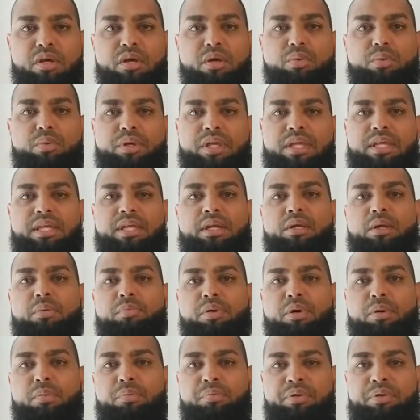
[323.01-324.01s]
We hear
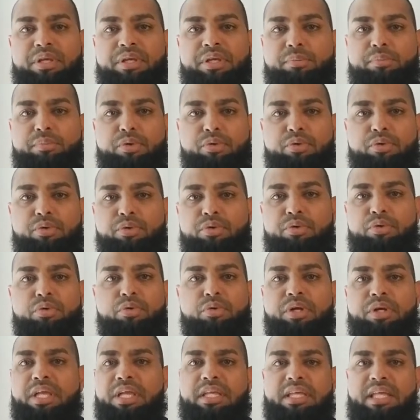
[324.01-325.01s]
about people
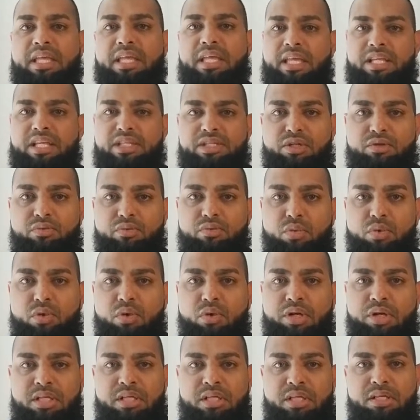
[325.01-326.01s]
who engage in war
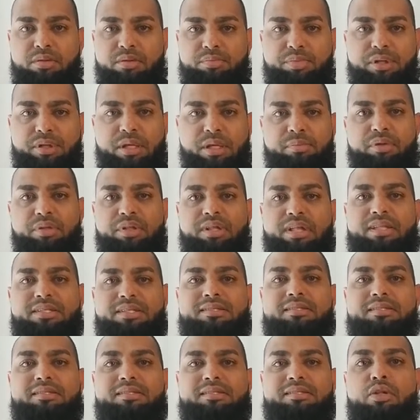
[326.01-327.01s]
and kill people, it's
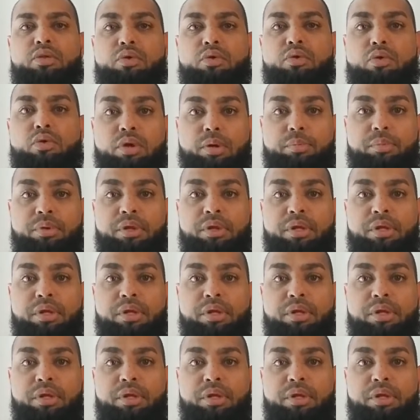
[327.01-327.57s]
the norm.